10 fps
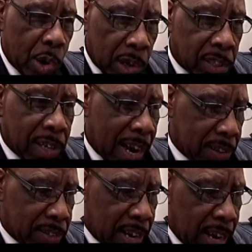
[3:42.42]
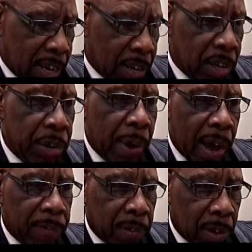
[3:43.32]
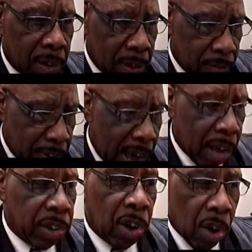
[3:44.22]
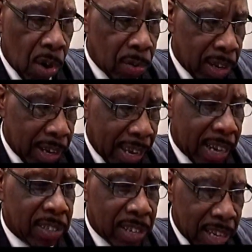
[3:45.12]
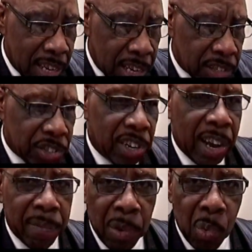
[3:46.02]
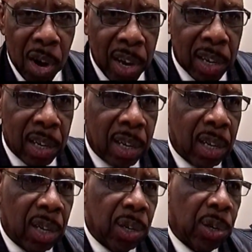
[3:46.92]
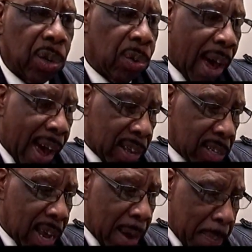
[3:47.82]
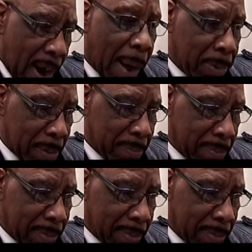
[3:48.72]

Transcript: The courts are now saying you have to file your own litigation, each and every one who has a problem.